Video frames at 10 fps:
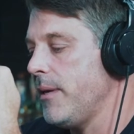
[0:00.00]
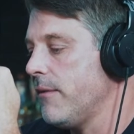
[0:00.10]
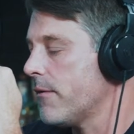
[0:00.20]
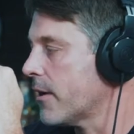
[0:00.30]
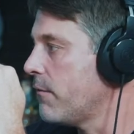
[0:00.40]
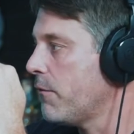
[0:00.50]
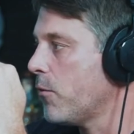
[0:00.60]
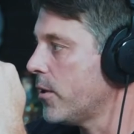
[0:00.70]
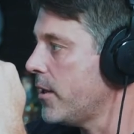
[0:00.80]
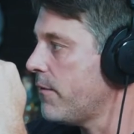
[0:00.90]
to be fucking
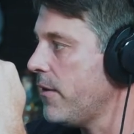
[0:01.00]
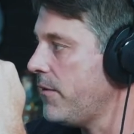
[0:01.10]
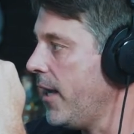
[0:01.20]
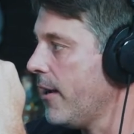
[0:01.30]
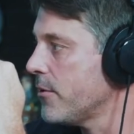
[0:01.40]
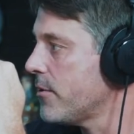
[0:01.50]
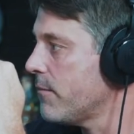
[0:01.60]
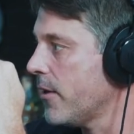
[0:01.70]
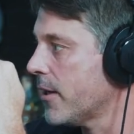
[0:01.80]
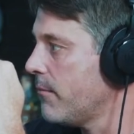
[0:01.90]
40, 50 ounce
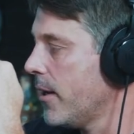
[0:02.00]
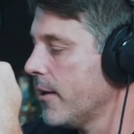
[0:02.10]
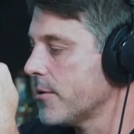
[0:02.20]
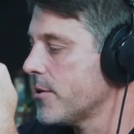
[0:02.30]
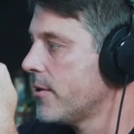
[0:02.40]
fucking mugs.